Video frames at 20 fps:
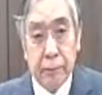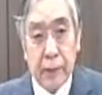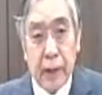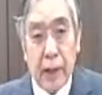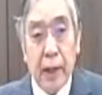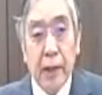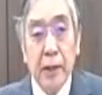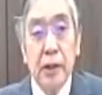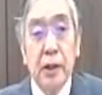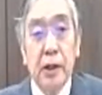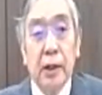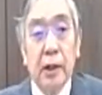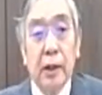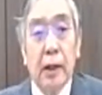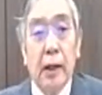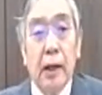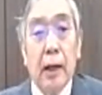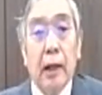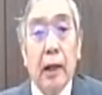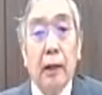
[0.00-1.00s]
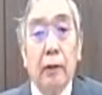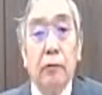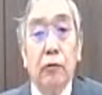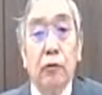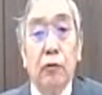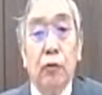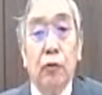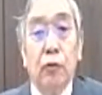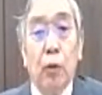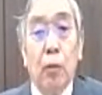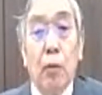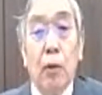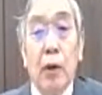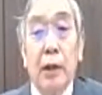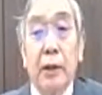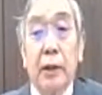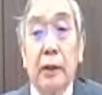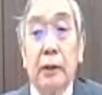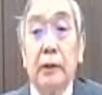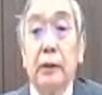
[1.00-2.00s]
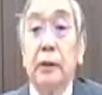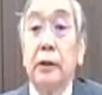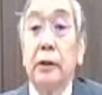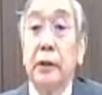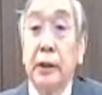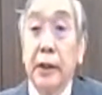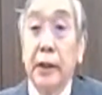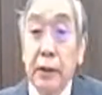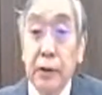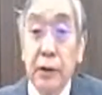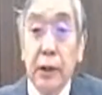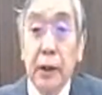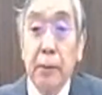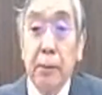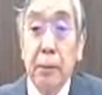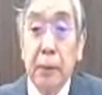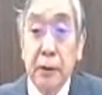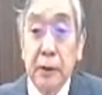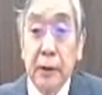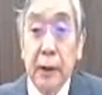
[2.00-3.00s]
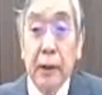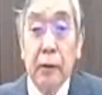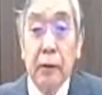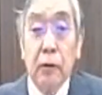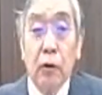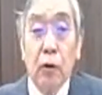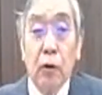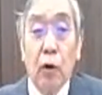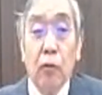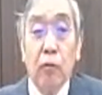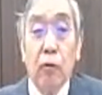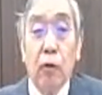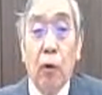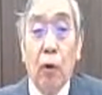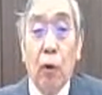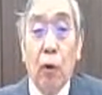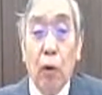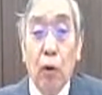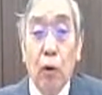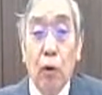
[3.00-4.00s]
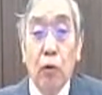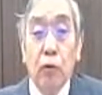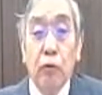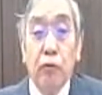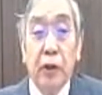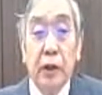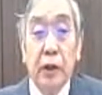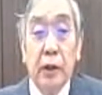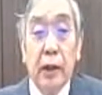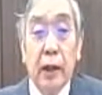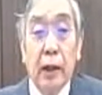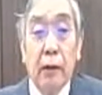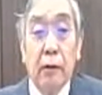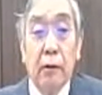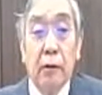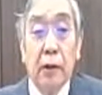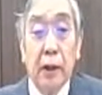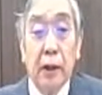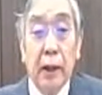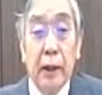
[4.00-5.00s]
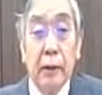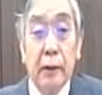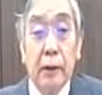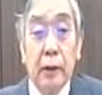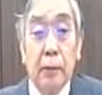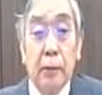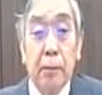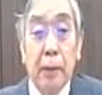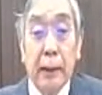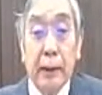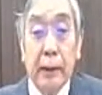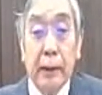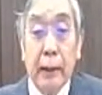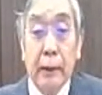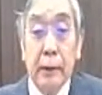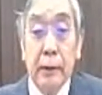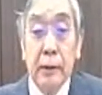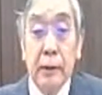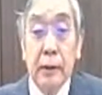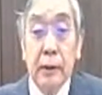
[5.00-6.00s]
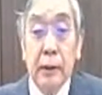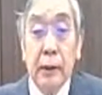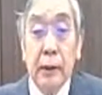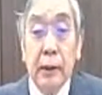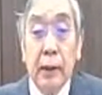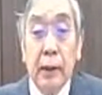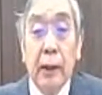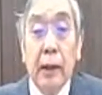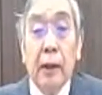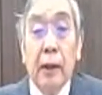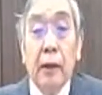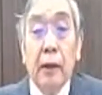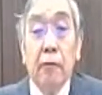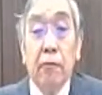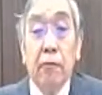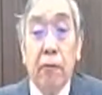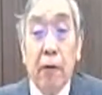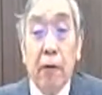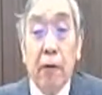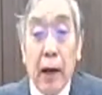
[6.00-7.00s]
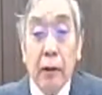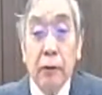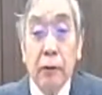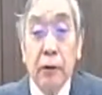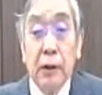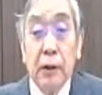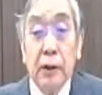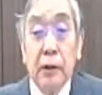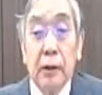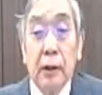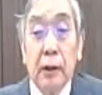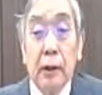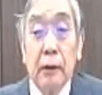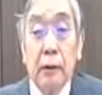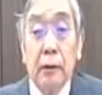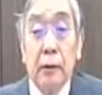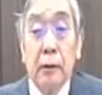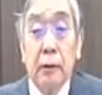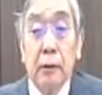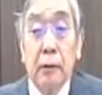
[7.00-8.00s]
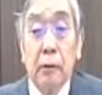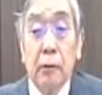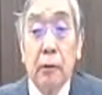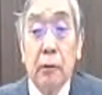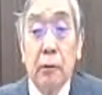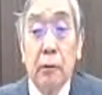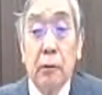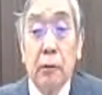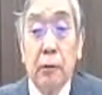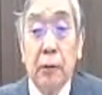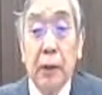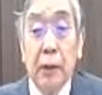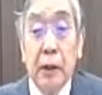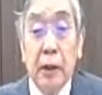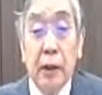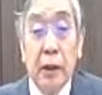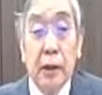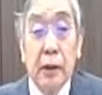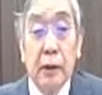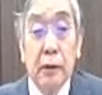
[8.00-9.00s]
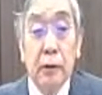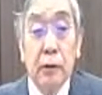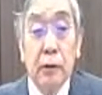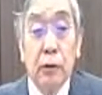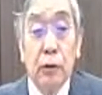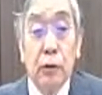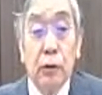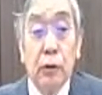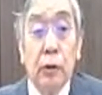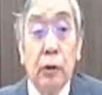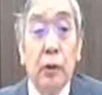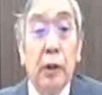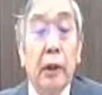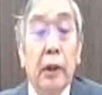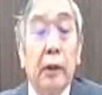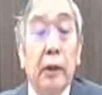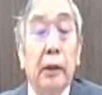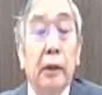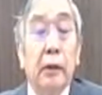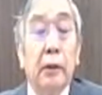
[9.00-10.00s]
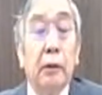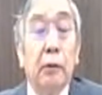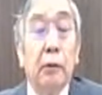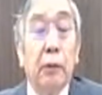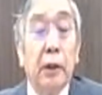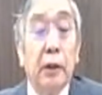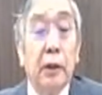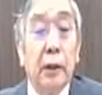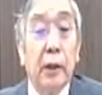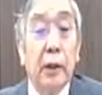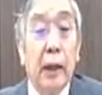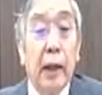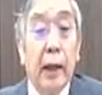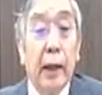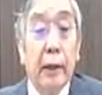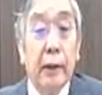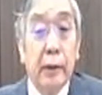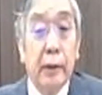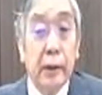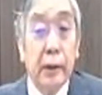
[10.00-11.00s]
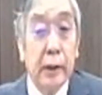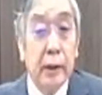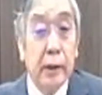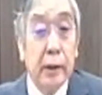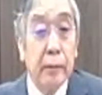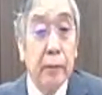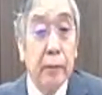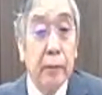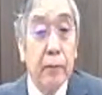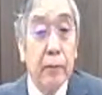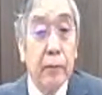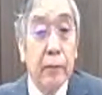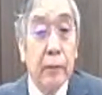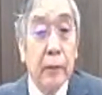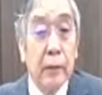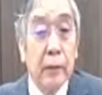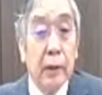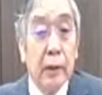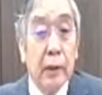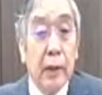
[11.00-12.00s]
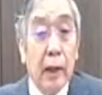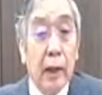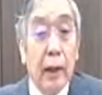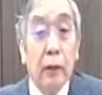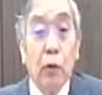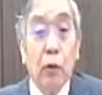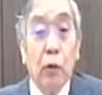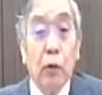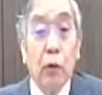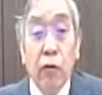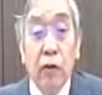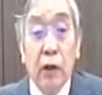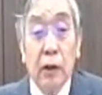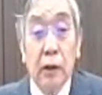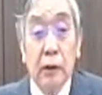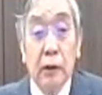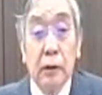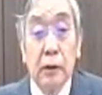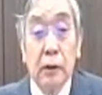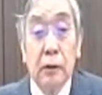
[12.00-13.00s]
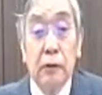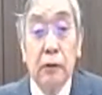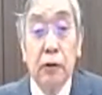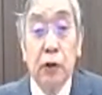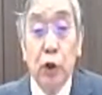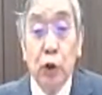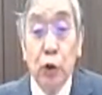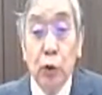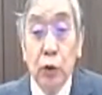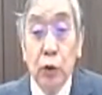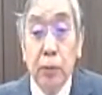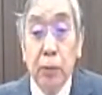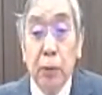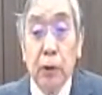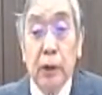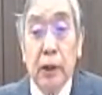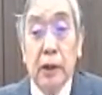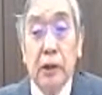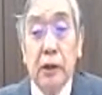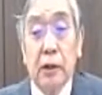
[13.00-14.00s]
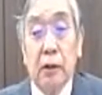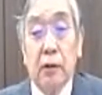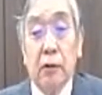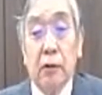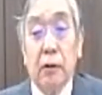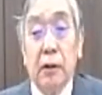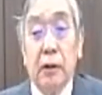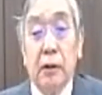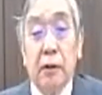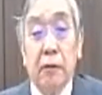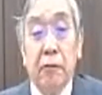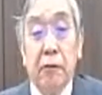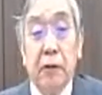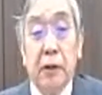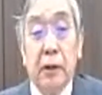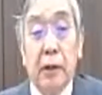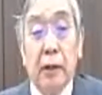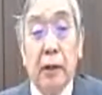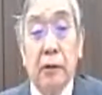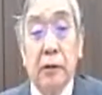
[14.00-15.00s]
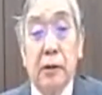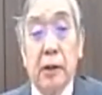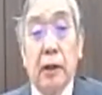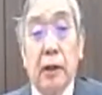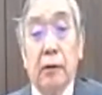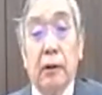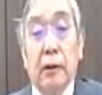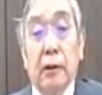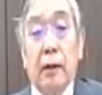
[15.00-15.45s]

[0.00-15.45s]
Asia accounts for more than 60% of all FinTech-related patents filed in the 20 years to 2018, and offers huge potential in the FinTech sector.